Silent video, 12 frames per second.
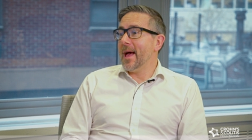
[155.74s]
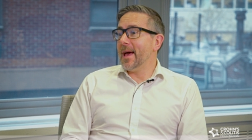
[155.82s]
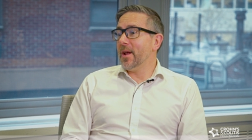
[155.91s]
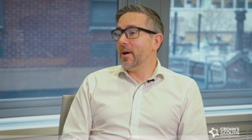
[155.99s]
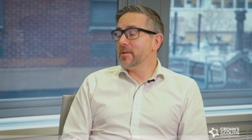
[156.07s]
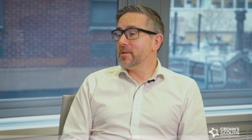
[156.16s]

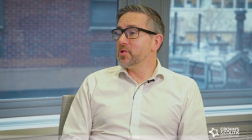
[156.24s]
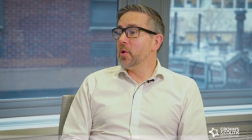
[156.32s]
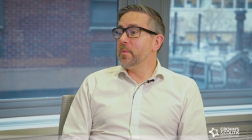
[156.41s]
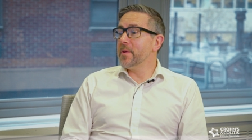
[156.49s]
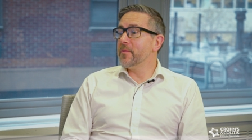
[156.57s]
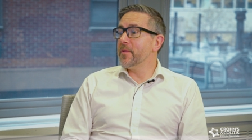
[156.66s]
And also,
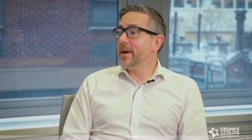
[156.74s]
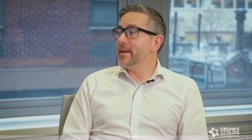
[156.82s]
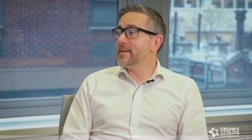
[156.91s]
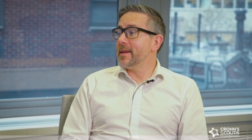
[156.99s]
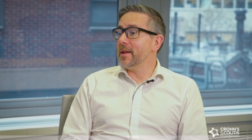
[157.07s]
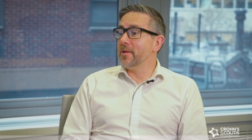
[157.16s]
don't be afraid
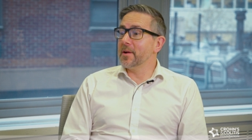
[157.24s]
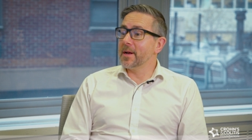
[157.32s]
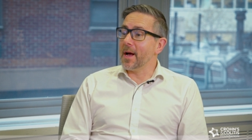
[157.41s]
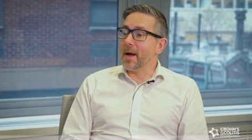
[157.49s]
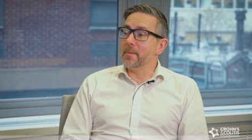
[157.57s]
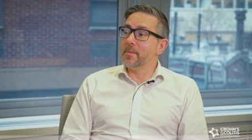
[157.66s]
to say,
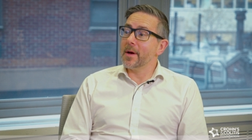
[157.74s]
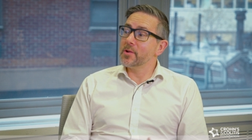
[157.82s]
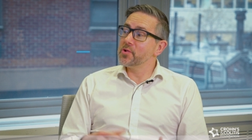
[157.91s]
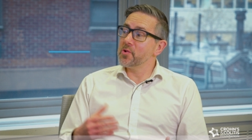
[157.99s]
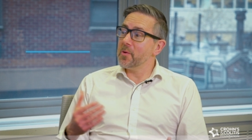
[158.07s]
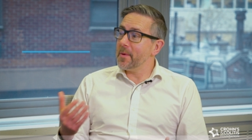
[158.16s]
Look, I'm
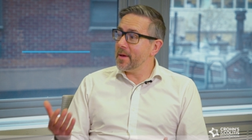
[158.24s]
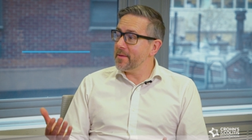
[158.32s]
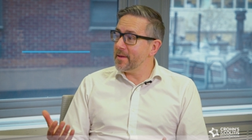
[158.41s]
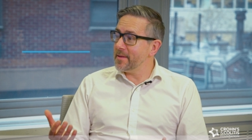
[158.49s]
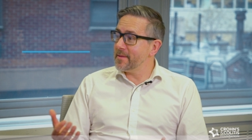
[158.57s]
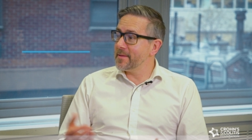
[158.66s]
not sure about
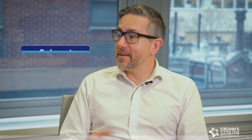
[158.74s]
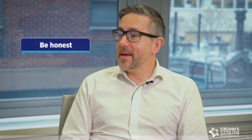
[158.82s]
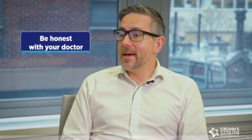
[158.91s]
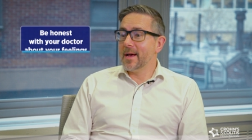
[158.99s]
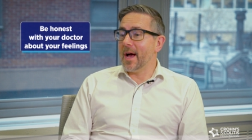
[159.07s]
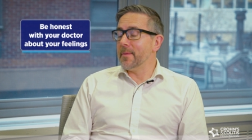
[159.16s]
this,
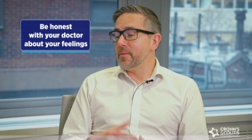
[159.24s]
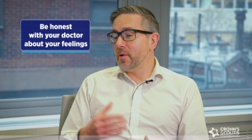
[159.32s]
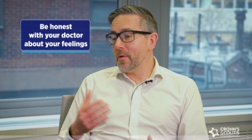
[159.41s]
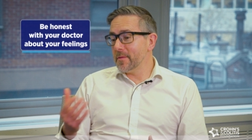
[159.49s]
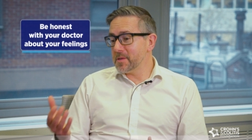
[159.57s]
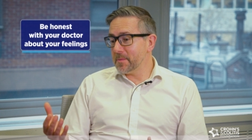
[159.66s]
I'm
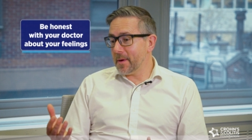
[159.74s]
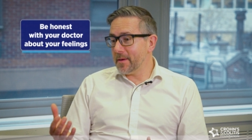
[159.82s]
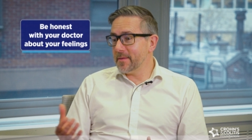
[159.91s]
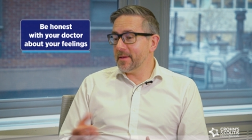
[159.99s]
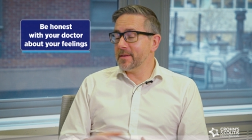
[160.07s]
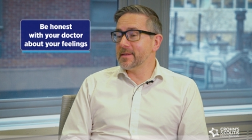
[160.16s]
nervous
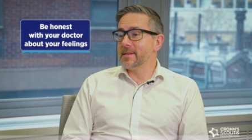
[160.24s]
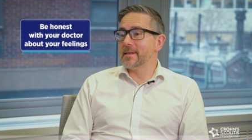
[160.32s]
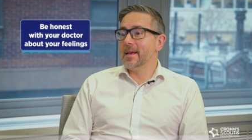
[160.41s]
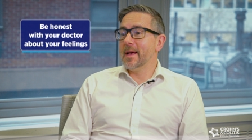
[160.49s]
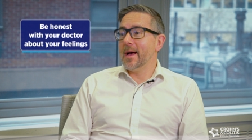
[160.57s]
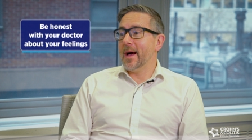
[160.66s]
about
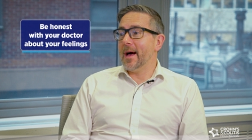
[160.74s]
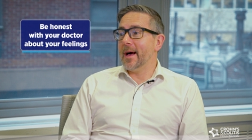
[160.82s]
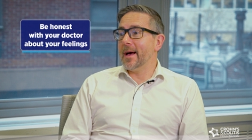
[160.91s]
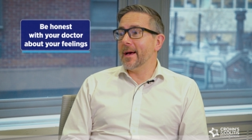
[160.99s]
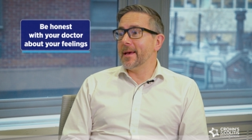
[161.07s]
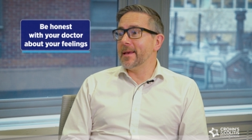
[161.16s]
this,
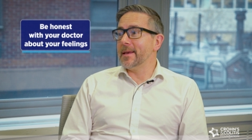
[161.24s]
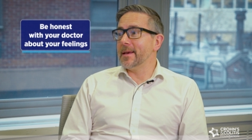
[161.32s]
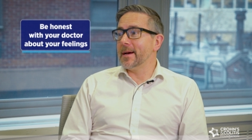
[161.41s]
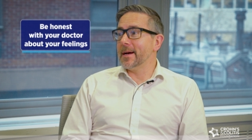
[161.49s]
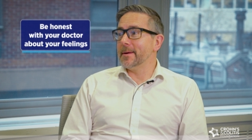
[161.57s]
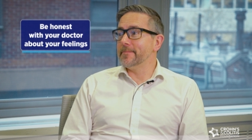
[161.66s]

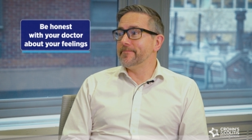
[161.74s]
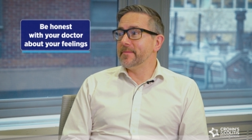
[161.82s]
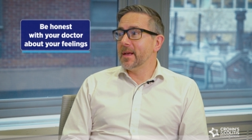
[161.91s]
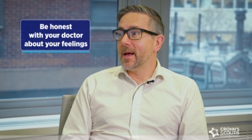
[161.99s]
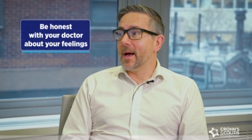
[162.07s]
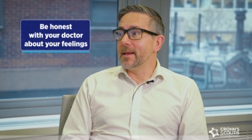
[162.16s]
I, um,
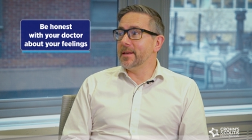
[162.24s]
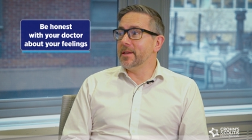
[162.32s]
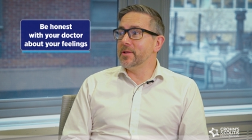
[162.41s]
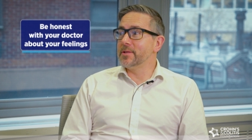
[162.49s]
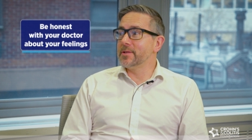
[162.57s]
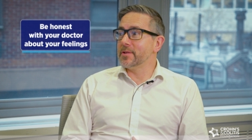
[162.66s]
I
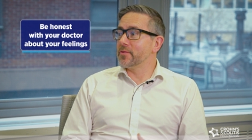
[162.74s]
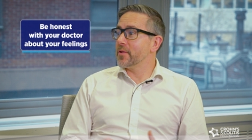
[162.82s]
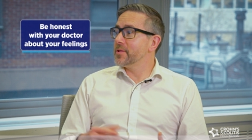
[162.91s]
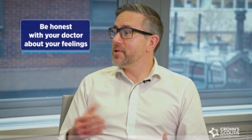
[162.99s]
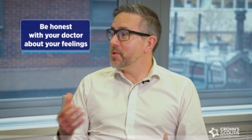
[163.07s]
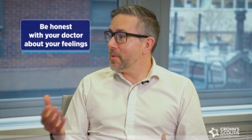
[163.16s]
need to
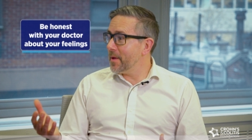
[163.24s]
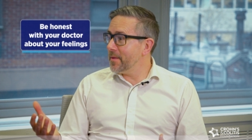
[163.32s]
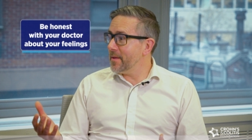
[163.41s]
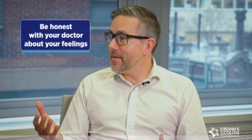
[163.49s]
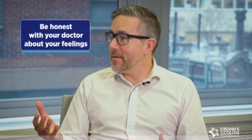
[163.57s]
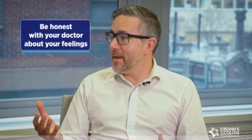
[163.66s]
trust you
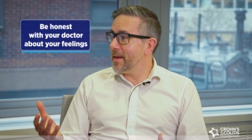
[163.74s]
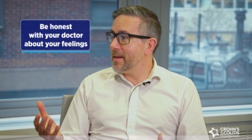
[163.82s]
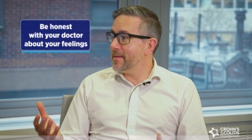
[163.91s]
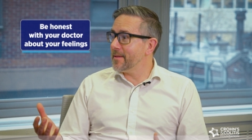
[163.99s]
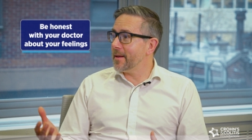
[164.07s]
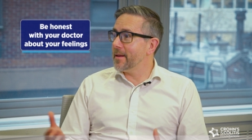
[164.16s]
on these things.